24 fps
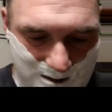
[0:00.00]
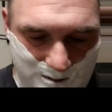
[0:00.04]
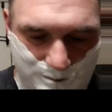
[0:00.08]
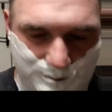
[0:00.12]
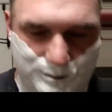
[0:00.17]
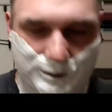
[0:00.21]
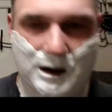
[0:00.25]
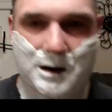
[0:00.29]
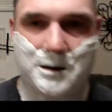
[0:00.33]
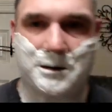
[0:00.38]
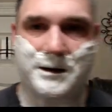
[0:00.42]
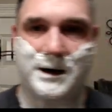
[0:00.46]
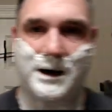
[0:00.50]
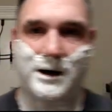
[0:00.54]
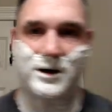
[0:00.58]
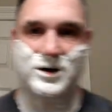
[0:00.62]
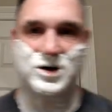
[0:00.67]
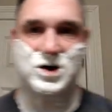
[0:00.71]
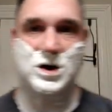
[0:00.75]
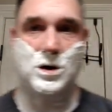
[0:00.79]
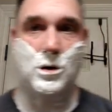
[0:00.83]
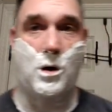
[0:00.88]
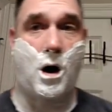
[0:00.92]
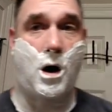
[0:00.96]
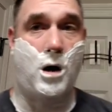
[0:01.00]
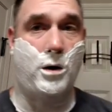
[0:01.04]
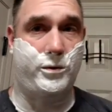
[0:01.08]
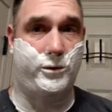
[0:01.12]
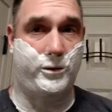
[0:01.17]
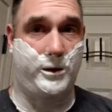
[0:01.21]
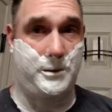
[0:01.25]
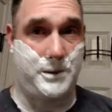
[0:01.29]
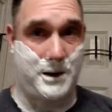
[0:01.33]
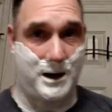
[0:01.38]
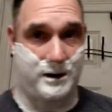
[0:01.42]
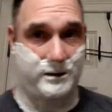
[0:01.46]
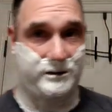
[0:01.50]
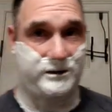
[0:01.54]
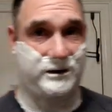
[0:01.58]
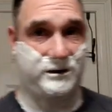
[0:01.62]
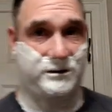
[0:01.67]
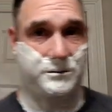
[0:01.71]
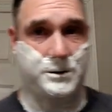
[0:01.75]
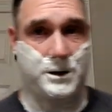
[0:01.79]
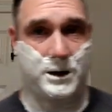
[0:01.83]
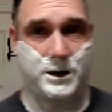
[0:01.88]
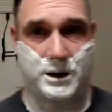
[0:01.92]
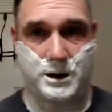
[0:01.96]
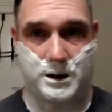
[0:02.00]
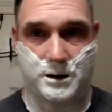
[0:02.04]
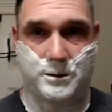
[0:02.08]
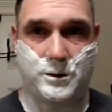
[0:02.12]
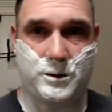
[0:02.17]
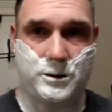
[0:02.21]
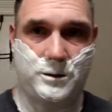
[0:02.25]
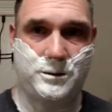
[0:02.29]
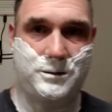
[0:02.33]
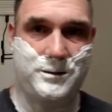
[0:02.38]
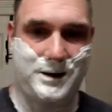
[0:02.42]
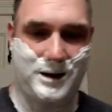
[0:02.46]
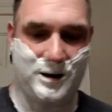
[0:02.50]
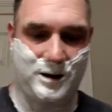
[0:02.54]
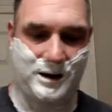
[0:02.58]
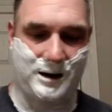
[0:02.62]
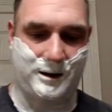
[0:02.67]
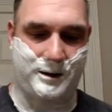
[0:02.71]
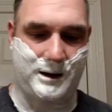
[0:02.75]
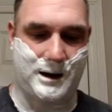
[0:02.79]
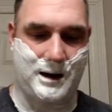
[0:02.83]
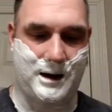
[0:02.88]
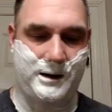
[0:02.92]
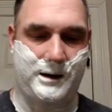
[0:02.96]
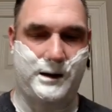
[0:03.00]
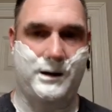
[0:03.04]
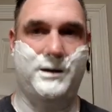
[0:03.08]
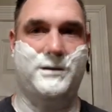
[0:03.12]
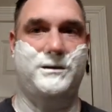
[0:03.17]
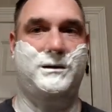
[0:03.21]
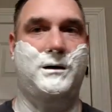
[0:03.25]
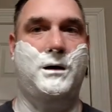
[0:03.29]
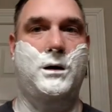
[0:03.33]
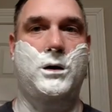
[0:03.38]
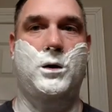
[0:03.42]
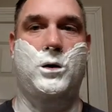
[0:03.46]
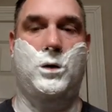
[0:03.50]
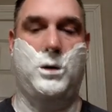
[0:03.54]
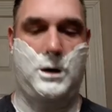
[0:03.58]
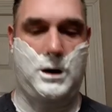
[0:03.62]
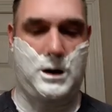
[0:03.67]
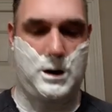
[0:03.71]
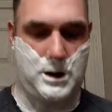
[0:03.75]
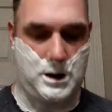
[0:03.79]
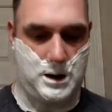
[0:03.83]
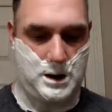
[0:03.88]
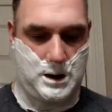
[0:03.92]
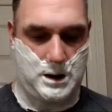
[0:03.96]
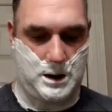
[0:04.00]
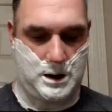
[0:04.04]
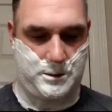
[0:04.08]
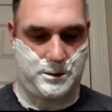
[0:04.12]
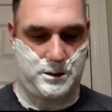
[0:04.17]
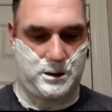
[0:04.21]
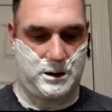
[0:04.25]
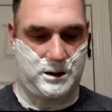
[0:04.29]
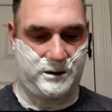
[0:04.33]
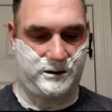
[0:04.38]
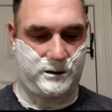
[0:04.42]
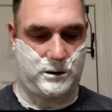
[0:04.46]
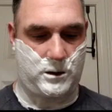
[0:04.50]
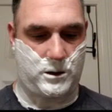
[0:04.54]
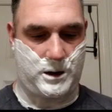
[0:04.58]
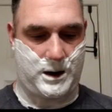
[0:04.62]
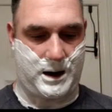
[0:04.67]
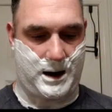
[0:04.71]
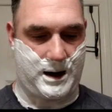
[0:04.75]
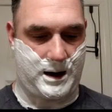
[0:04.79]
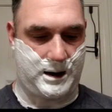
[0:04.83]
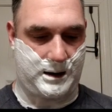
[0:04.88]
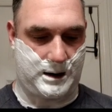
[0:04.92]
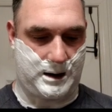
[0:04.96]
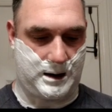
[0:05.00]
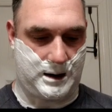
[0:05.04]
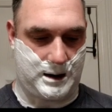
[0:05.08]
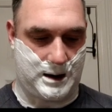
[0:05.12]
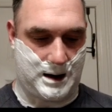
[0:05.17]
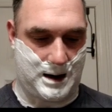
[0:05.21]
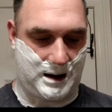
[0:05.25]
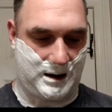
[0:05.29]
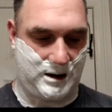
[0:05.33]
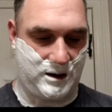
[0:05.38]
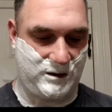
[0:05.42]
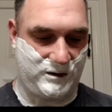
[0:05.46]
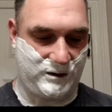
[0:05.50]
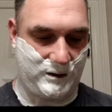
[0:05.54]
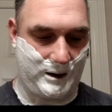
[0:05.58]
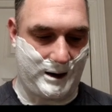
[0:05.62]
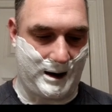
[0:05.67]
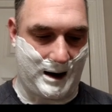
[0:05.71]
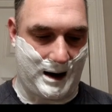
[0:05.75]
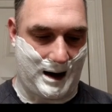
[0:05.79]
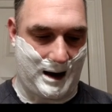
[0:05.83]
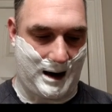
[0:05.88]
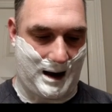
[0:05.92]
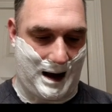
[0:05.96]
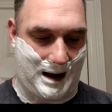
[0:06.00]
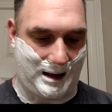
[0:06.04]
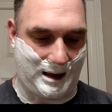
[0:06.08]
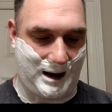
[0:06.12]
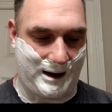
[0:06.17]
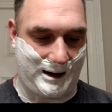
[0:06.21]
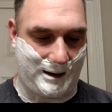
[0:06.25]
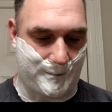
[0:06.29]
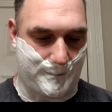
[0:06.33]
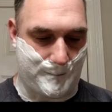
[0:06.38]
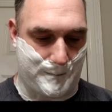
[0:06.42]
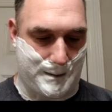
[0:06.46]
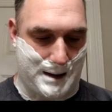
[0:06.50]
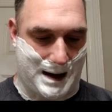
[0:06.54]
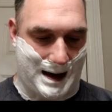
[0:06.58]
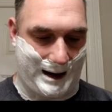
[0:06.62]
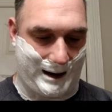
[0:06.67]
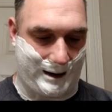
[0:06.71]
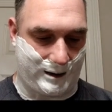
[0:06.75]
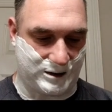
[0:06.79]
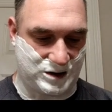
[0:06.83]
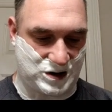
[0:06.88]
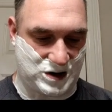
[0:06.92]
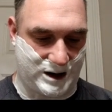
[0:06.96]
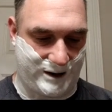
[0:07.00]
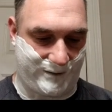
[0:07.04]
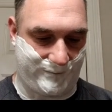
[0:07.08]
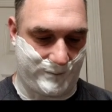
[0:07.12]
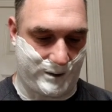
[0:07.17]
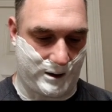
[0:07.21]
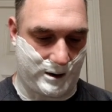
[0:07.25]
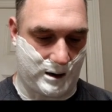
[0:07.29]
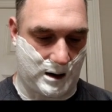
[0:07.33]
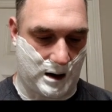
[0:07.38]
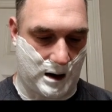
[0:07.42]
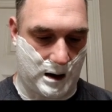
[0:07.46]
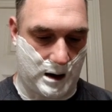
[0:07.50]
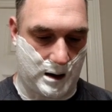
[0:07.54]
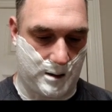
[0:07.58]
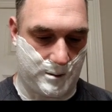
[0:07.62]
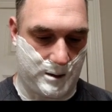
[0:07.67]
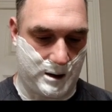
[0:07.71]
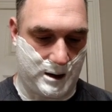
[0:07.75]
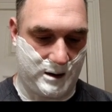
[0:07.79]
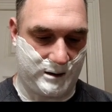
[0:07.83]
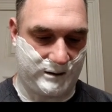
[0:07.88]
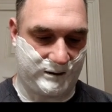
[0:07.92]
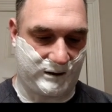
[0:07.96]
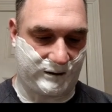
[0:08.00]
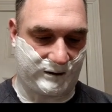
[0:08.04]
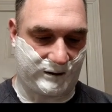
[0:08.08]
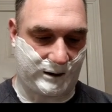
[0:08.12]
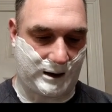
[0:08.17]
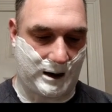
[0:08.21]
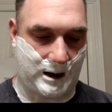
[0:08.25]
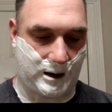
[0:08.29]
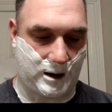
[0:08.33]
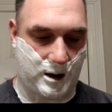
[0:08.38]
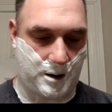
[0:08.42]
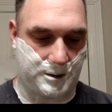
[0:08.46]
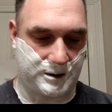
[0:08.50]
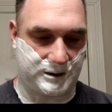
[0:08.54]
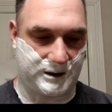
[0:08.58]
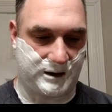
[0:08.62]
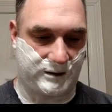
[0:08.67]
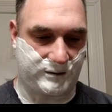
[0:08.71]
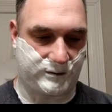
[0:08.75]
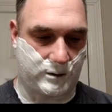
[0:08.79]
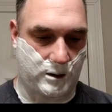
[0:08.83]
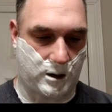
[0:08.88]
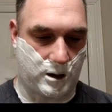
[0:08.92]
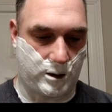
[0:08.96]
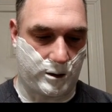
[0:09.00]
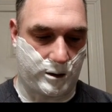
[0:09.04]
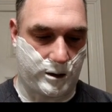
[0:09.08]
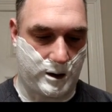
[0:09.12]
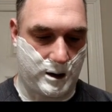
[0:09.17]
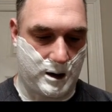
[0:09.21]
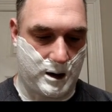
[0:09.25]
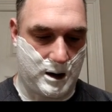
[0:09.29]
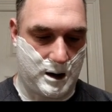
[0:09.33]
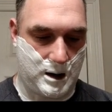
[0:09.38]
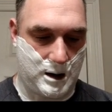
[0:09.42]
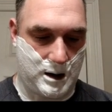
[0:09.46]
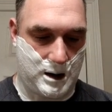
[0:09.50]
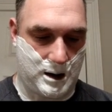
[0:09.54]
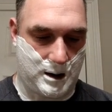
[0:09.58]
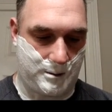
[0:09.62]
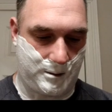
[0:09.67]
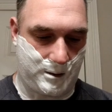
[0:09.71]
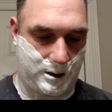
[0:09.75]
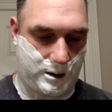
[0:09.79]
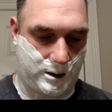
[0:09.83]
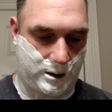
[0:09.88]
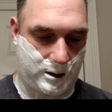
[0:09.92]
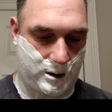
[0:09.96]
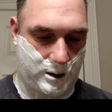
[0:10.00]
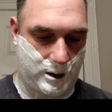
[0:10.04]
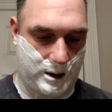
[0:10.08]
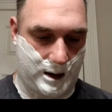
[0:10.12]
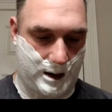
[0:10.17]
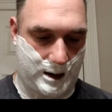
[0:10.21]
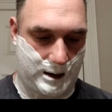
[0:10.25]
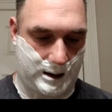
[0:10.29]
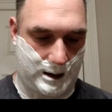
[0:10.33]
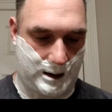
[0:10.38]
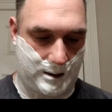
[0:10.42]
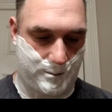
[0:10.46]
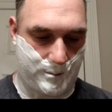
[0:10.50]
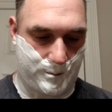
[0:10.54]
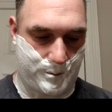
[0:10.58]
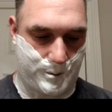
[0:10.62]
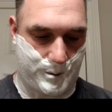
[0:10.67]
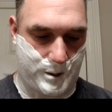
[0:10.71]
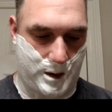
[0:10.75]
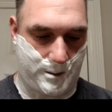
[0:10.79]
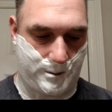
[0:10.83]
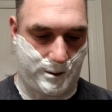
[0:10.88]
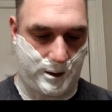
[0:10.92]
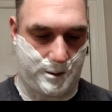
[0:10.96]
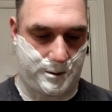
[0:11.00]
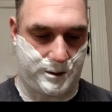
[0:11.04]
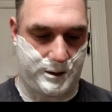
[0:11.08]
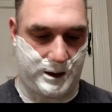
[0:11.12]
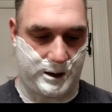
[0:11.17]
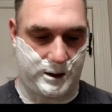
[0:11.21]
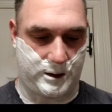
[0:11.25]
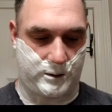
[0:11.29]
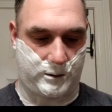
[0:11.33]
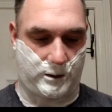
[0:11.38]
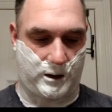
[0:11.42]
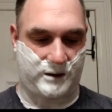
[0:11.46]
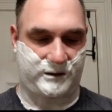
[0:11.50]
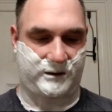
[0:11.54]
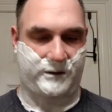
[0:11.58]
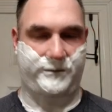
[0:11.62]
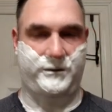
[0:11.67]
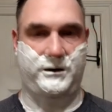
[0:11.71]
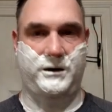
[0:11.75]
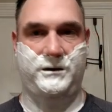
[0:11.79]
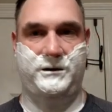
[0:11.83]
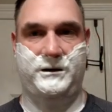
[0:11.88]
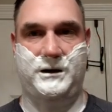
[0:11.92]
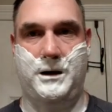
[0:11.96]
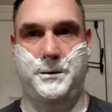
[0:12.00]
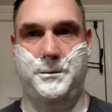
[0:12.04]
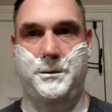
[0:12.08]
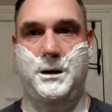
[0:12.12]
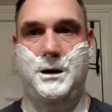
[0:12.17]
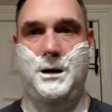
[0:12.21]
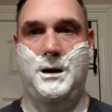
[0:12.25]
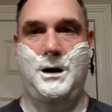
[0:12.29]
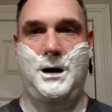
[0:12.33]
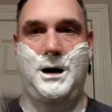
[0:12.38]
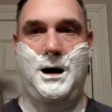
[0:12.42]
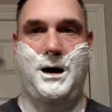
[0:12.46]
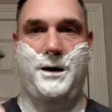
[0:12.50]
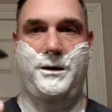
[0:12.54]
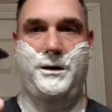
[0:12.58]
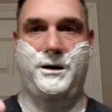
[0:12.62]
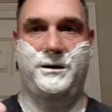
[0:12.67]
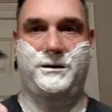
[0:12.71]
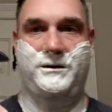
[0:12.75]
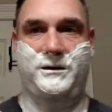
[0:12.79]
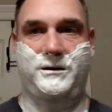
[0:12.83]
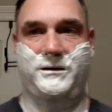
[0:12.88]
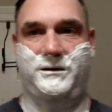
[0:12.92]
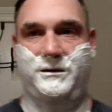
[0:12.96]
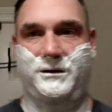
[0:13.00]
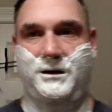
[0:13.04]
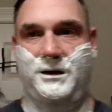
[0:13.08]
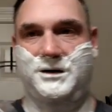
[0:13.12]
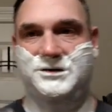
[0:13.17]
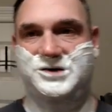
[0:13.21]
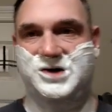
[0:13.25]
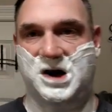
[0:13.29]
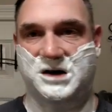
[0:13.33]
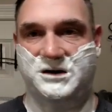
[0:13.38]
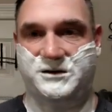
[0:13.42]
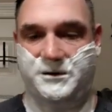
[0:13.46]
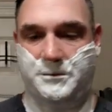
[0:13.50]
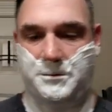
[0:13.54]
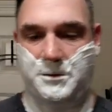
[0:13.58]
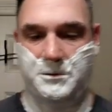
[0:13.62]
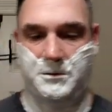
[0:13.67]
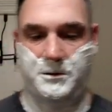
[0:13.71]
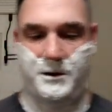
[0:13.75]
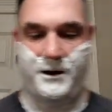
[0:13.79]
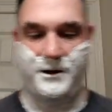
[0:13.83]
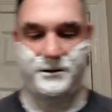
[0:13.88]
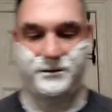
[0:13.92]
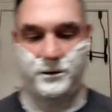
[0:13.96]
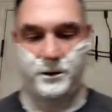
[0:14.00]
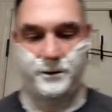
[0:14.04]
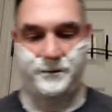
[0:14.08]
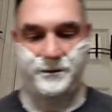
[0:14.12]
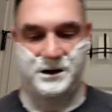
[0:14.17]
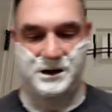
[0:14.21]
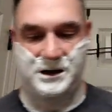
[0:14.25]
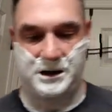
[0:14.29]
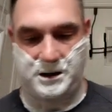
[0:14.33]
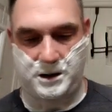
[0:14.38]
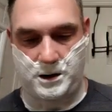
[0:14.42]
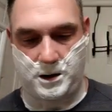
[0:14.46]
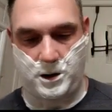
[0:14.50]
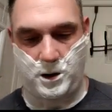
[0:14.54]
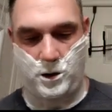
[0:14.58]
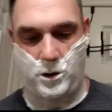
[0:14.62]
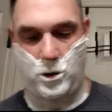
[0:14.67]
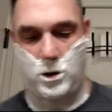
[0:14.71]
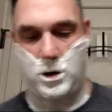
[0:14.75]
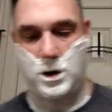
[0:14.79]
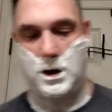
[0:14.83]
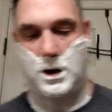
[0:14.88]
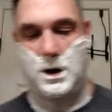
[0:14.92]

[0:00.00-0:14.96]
Probably not going to show all 3 passes, but you'll get the idea. So, let's go ahead and I like a mild shave, but since I got a couple days growth, I'm going to go ahead and bump up the aggressiveness on this. This is an adjustable razor, if you didn't know.